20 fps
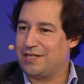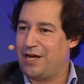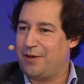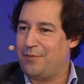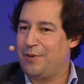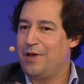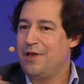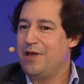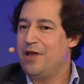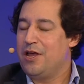
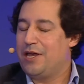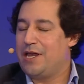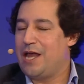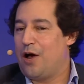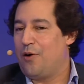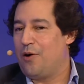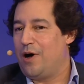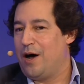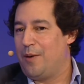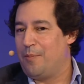time.
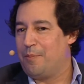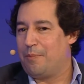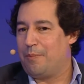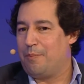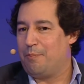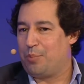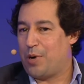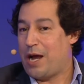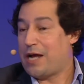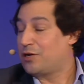Now,
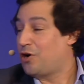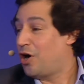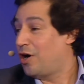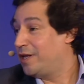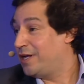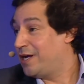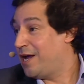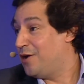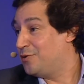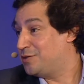Brad
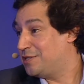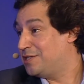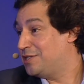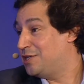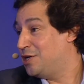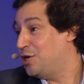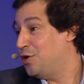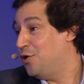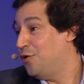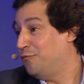Garlinghouse, the
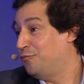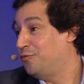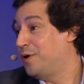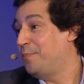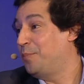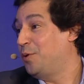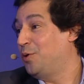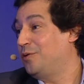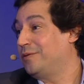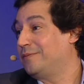CEO of
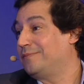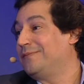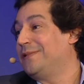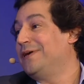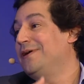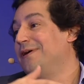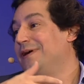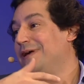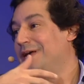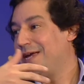Ripple,
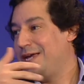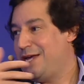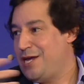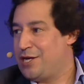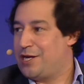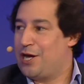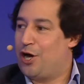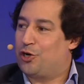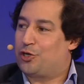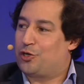
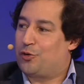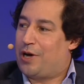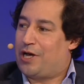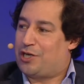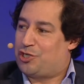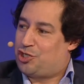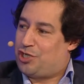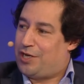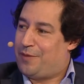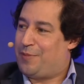he
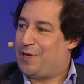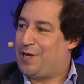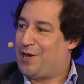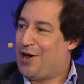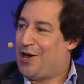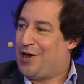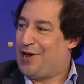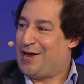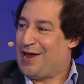characterized GPI